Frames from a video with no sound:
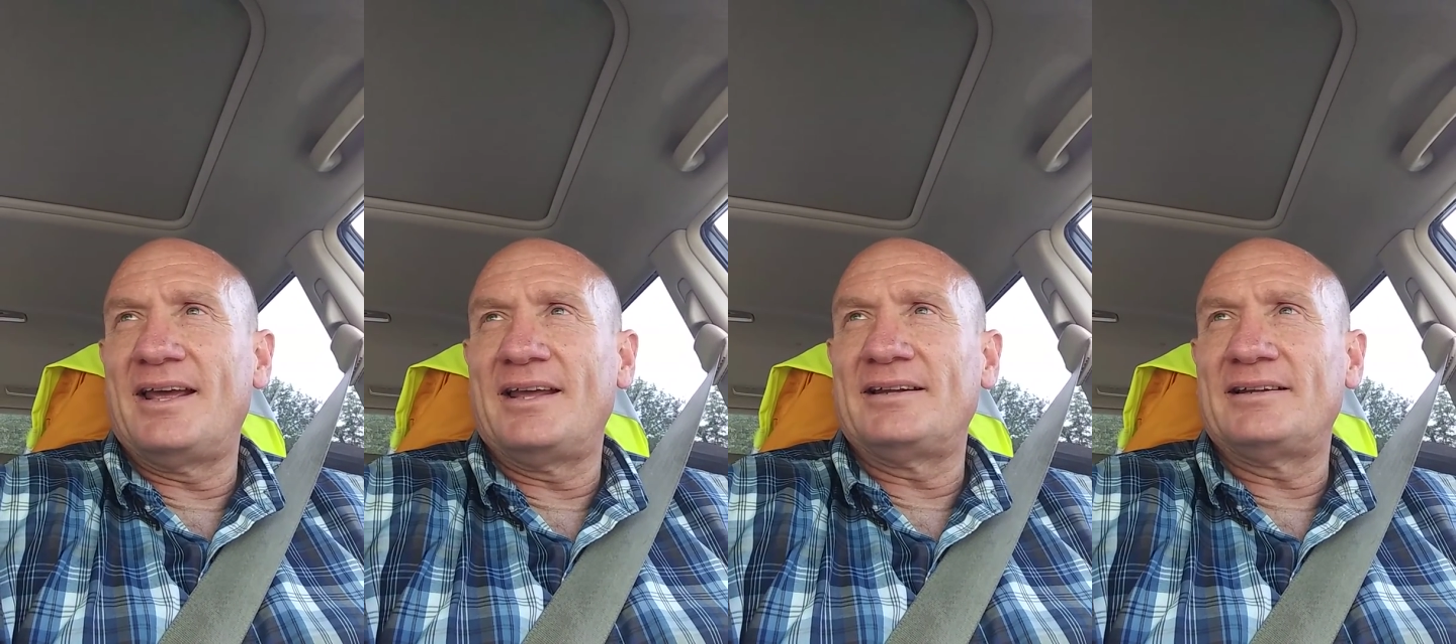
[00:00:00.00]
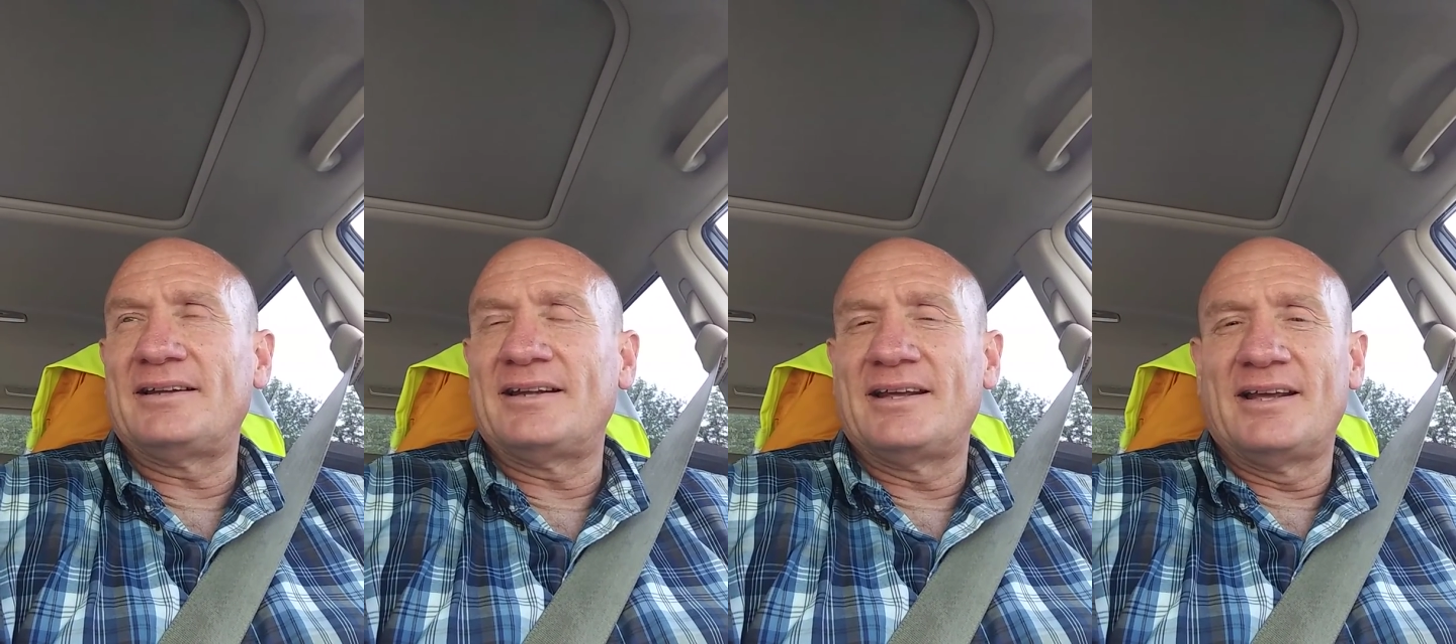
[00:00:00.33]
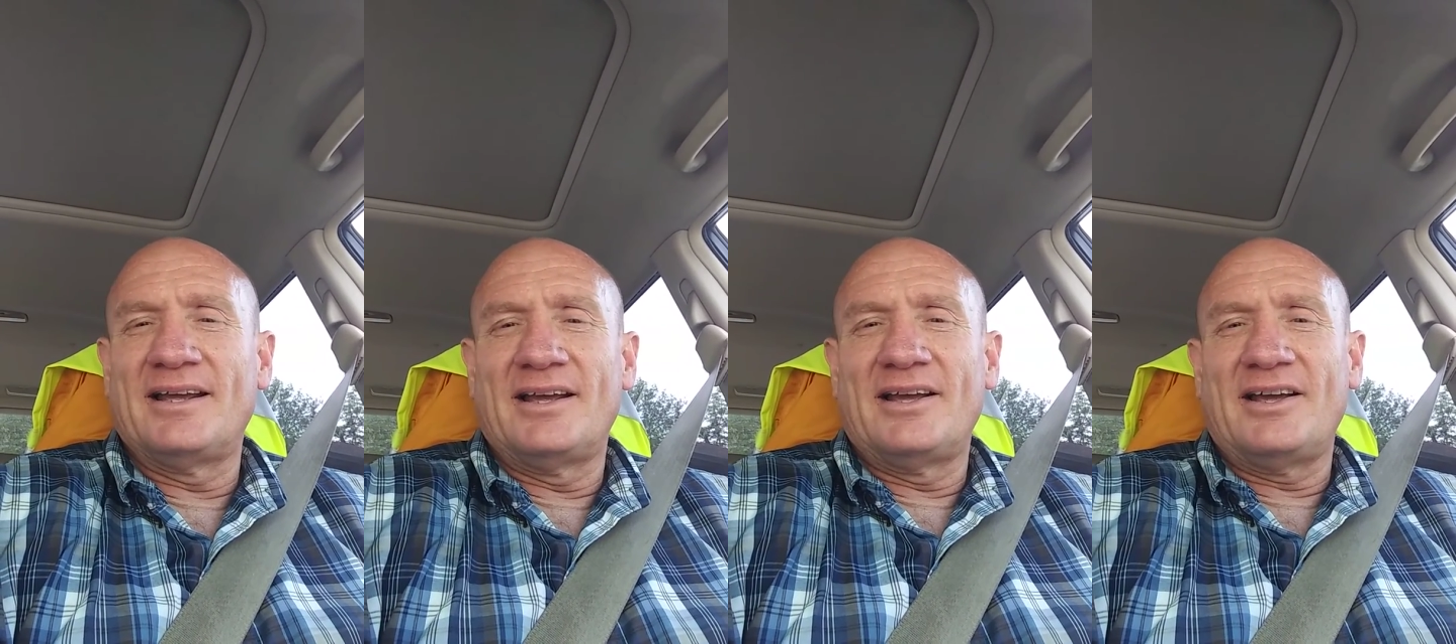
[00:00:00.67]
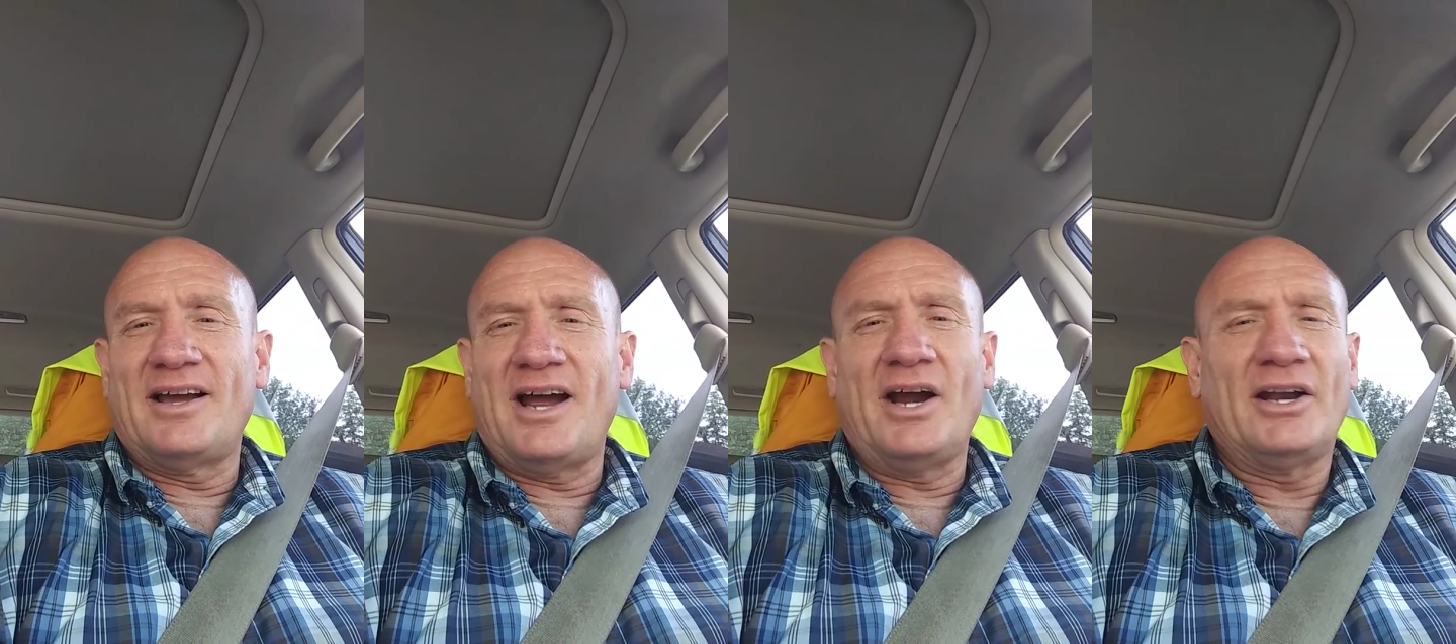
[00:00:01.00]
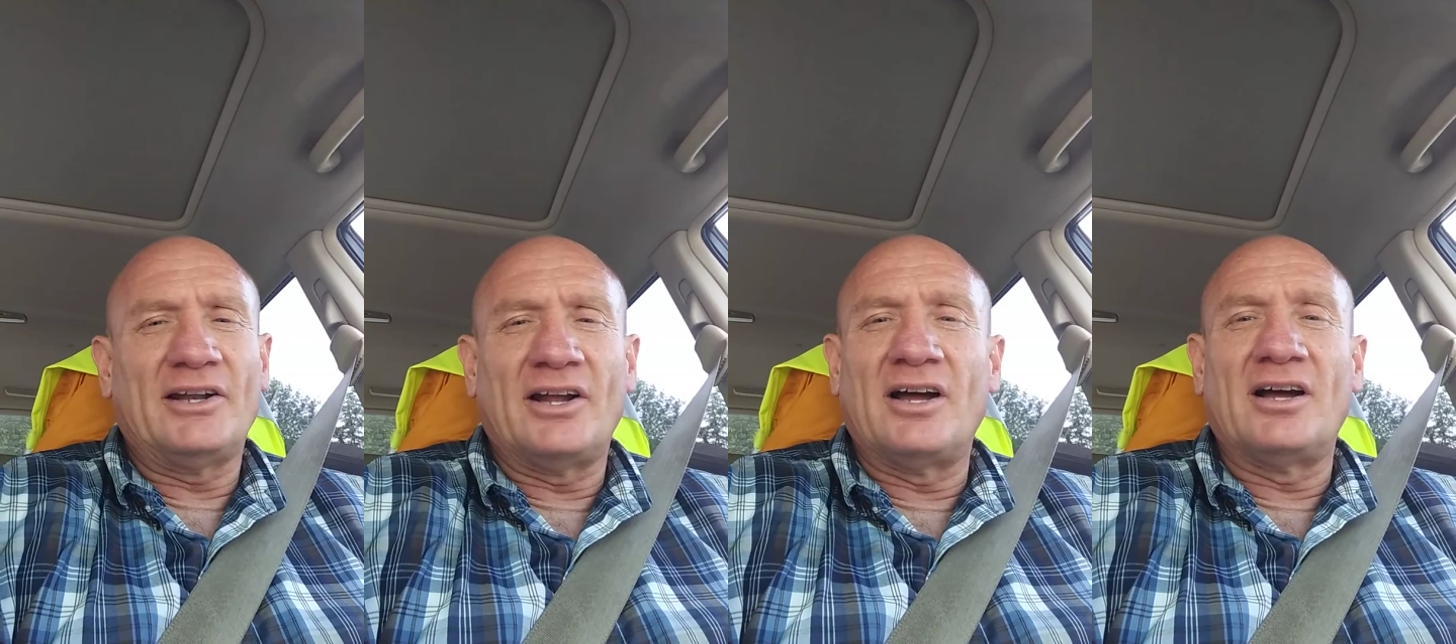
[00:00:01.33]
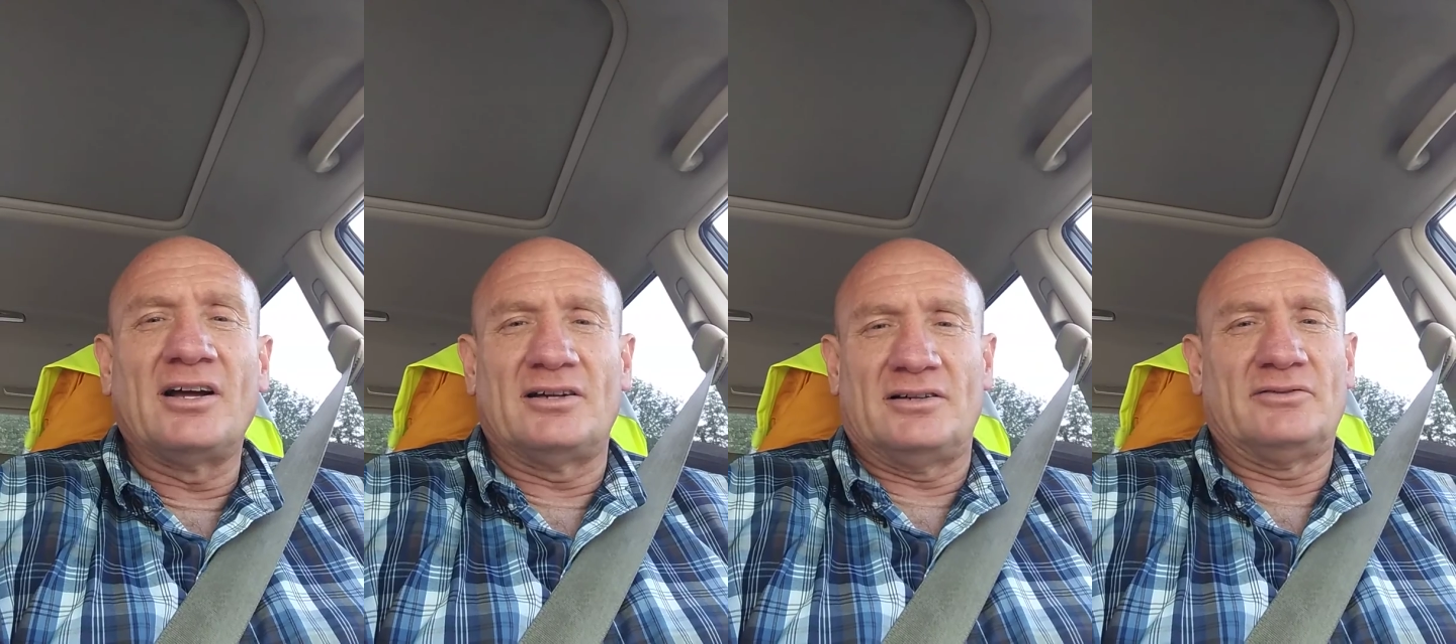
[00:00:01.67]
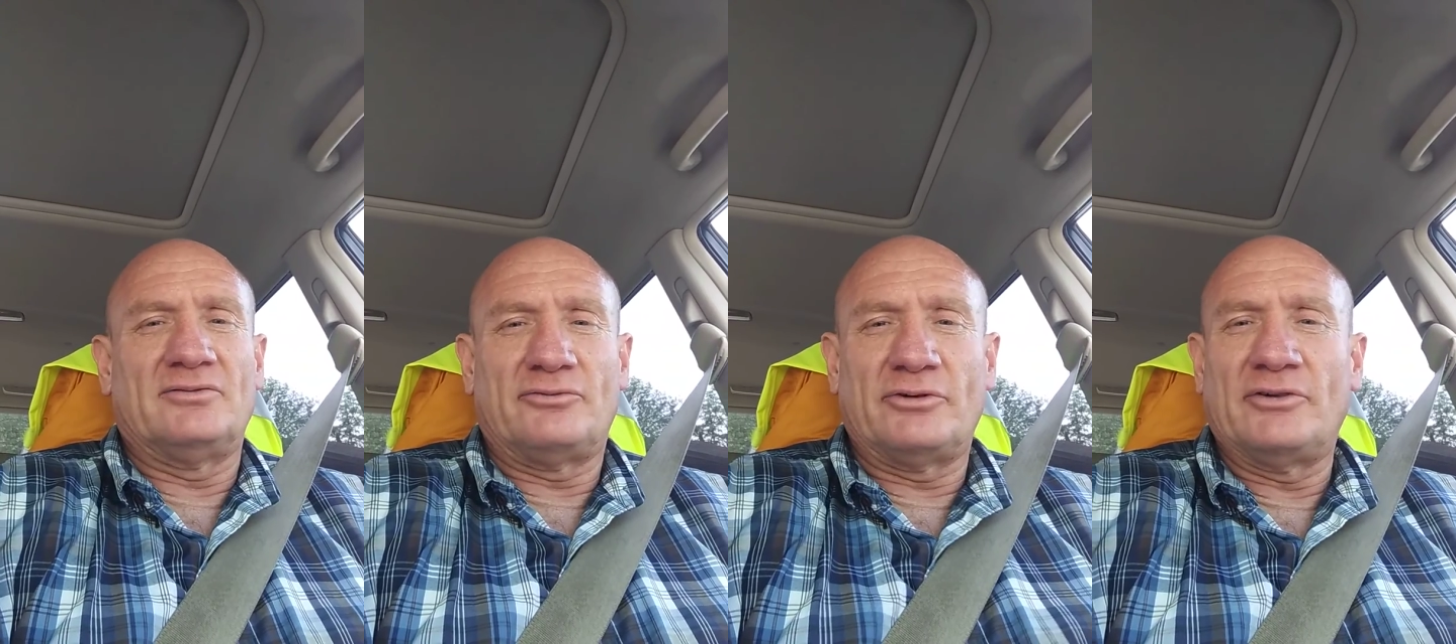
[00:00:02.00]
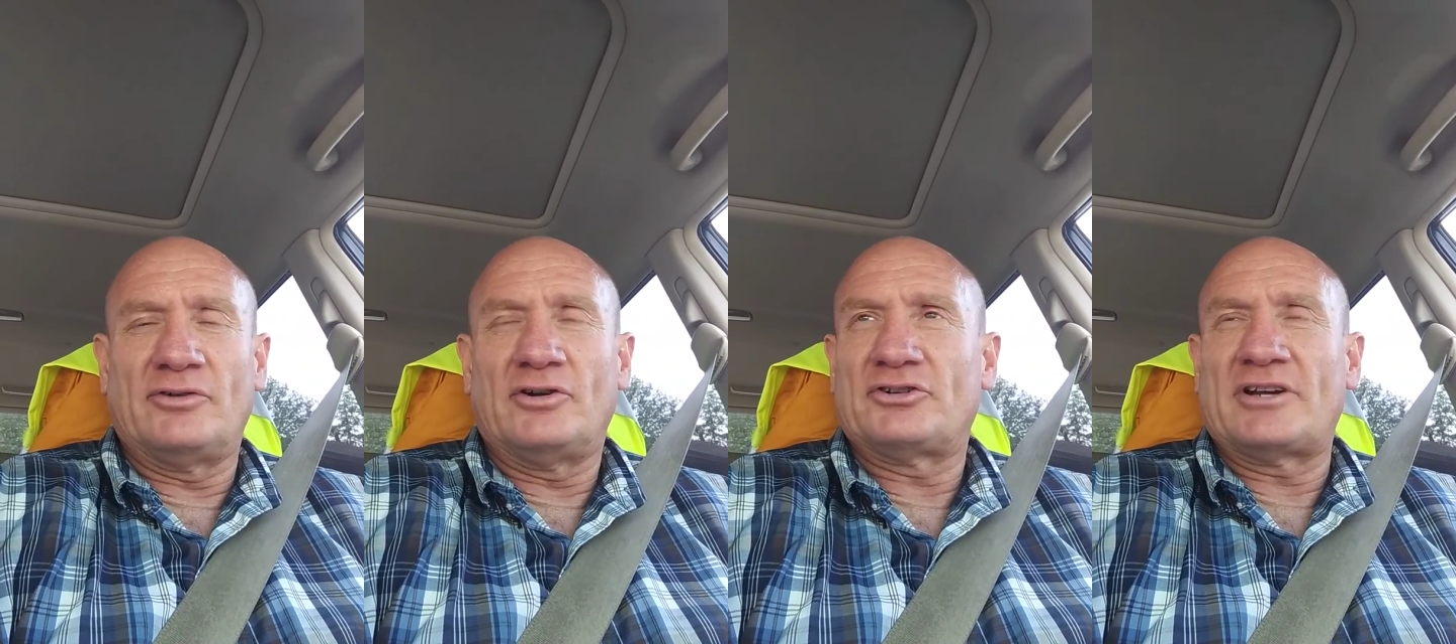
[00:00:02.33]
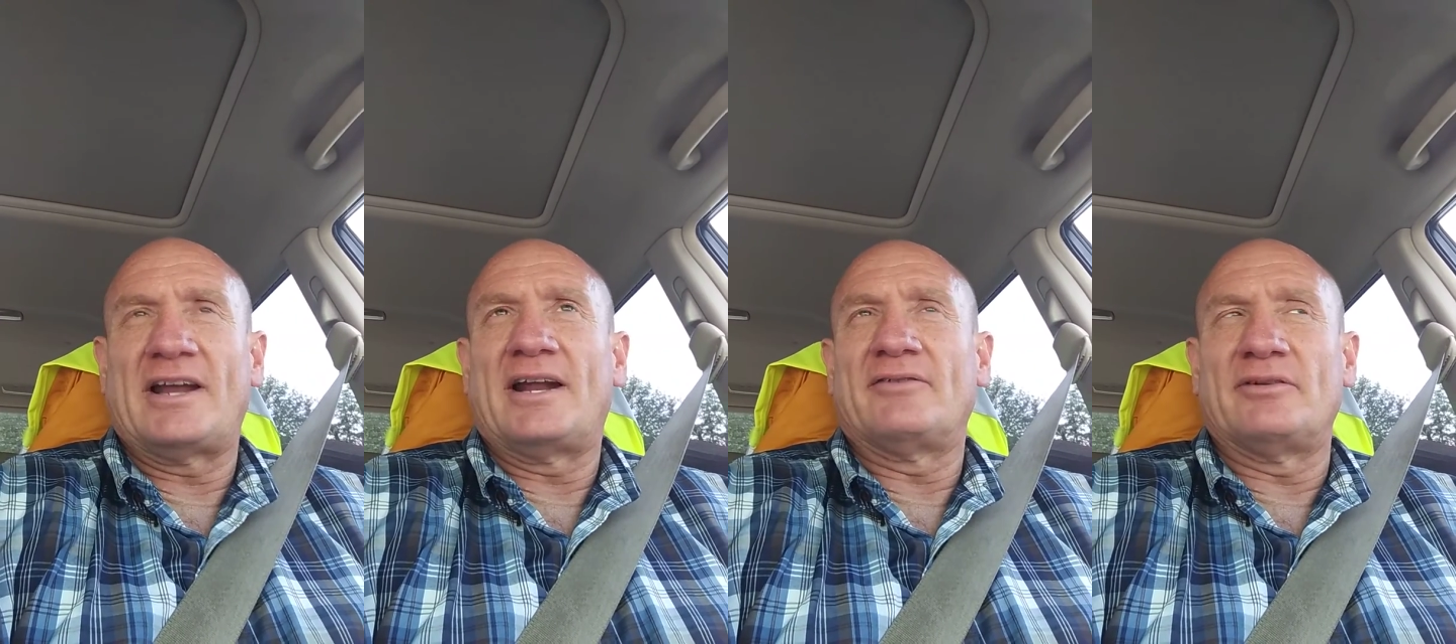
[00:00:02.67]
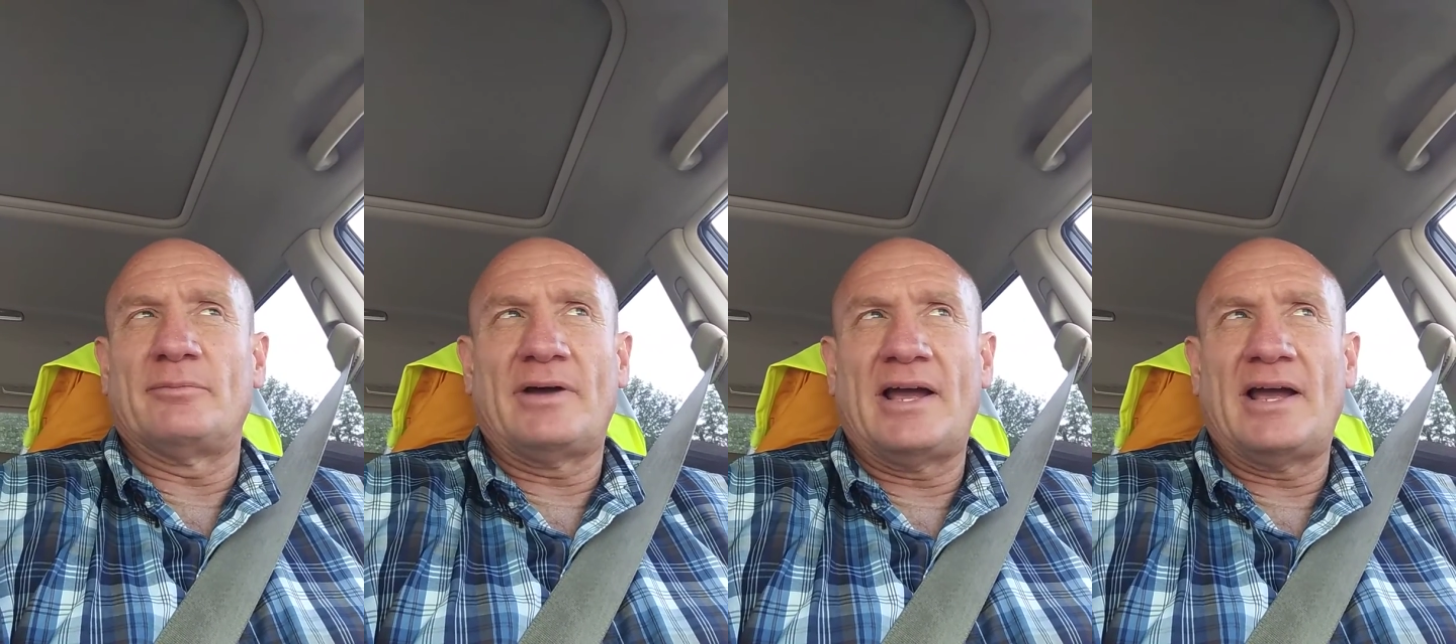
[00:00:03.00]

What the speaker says: And I love free fall skydiving.